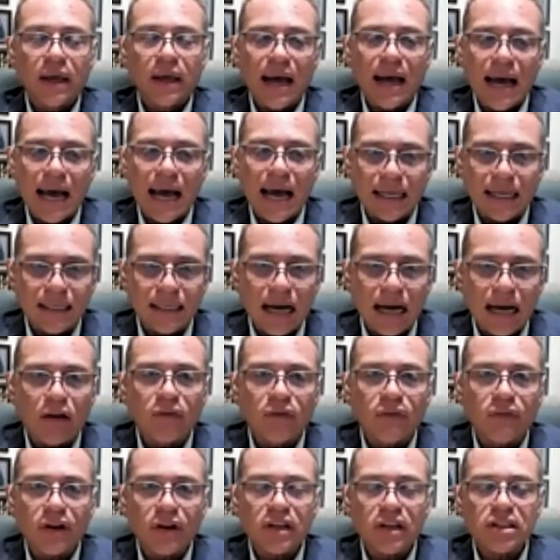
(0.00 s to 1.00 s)
I doubt
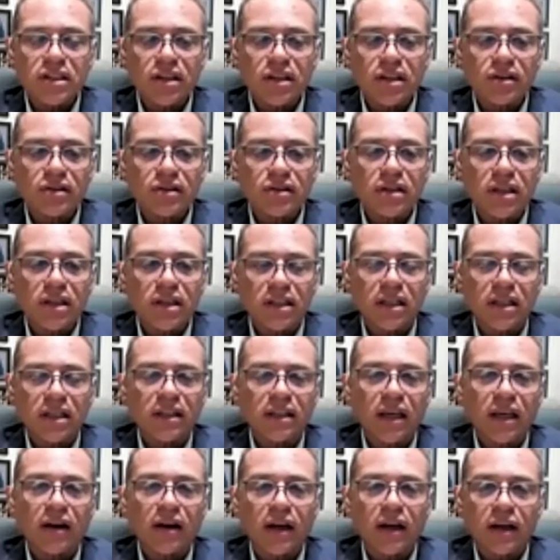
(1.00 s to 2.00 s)
very seriously that
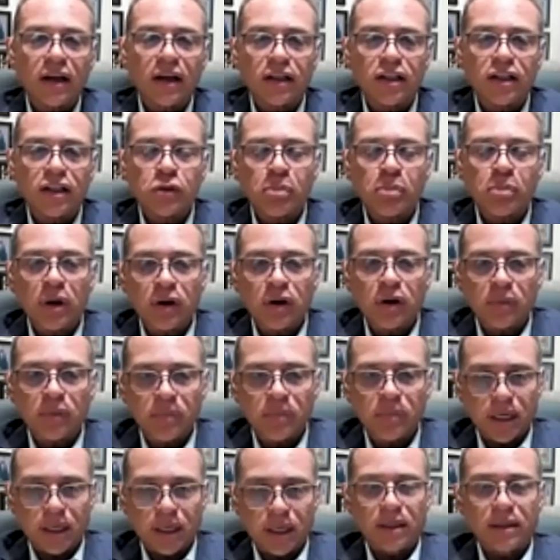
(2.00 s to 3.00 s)
they're
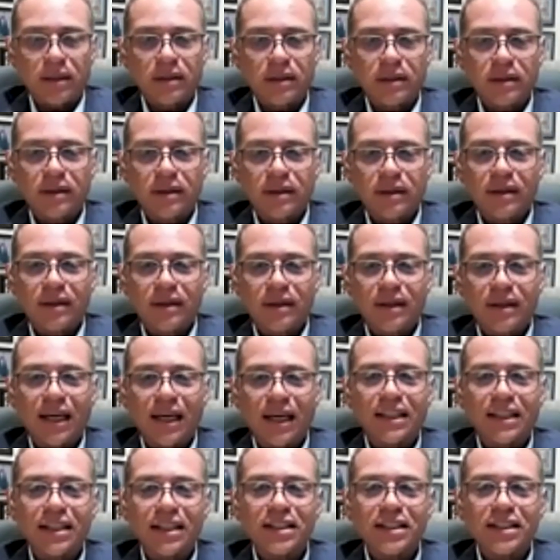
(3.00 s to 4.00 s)
experimenting at
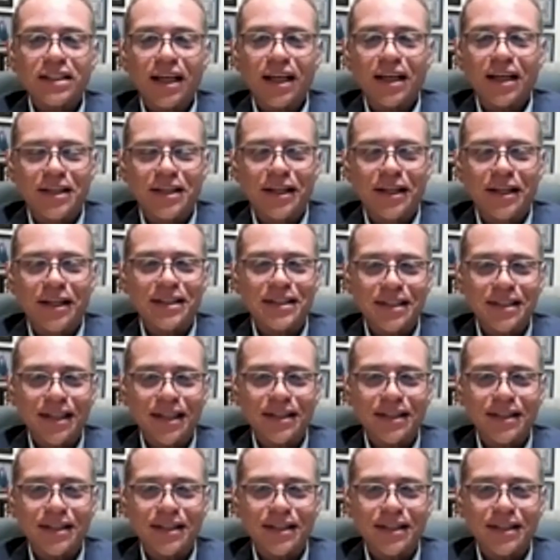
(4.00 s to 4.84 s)
this stage of the season.